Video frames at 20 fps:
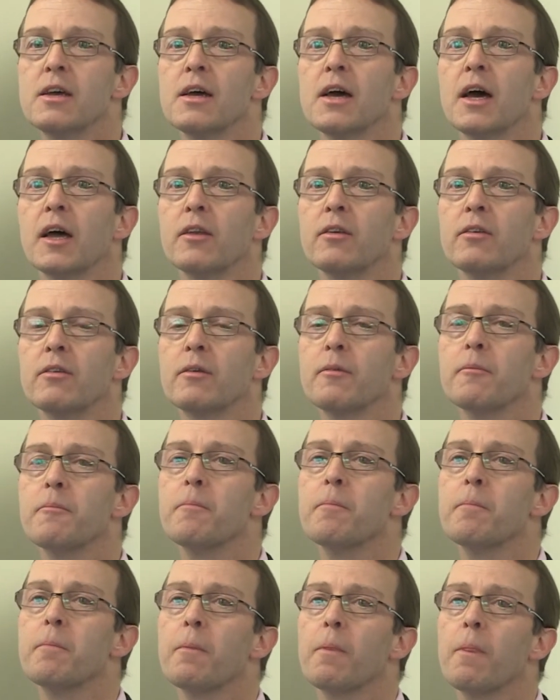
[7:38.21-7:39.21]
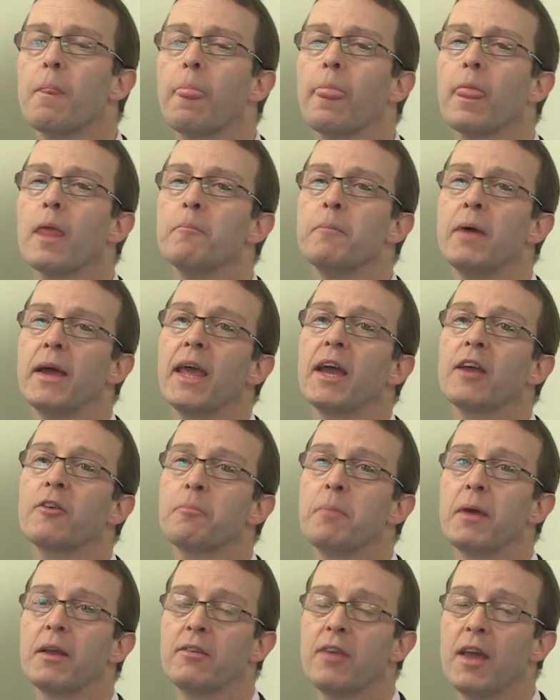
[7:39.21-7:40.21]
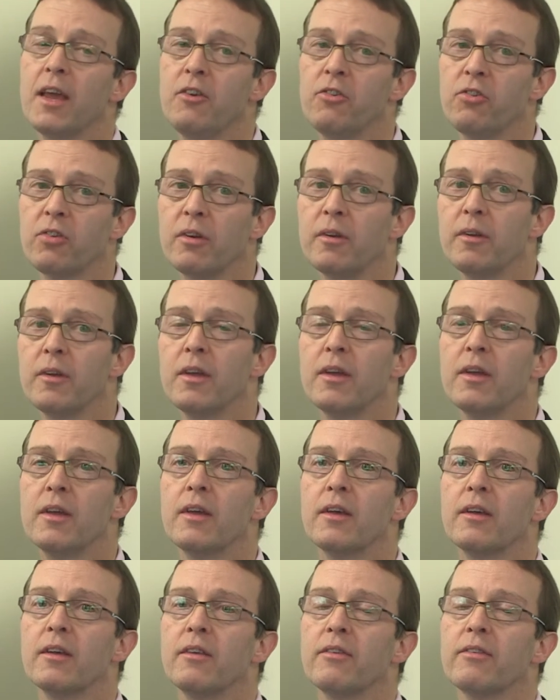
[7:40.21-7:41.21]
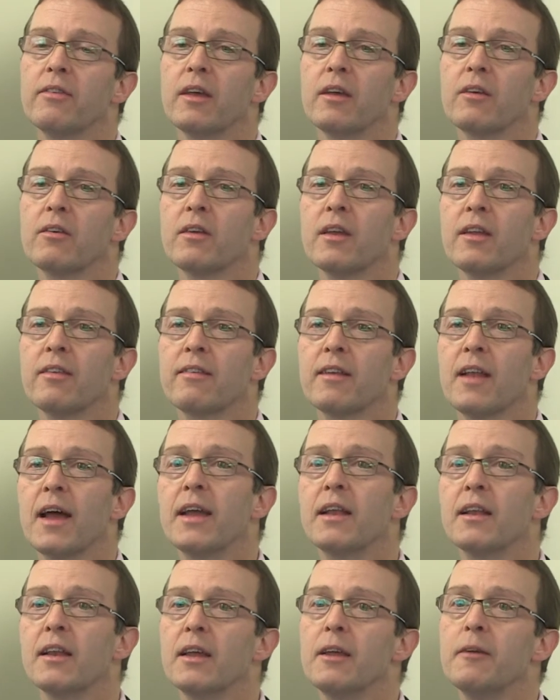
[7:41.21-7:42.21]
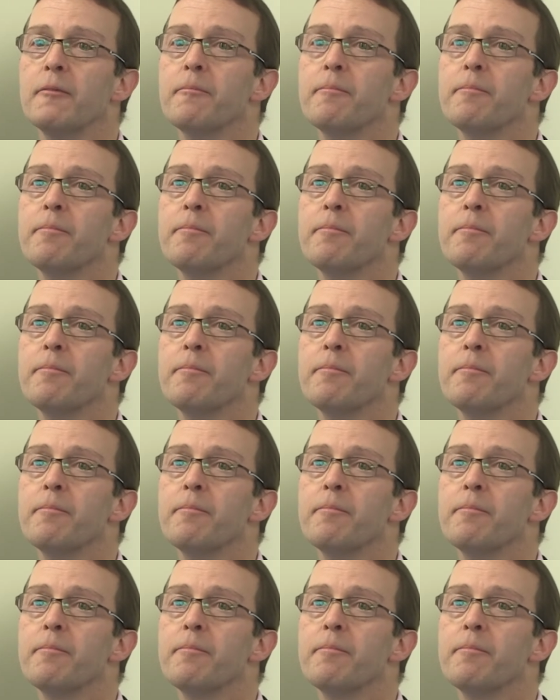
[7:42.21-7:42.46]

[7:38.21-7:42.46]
And my expectation is that it's likely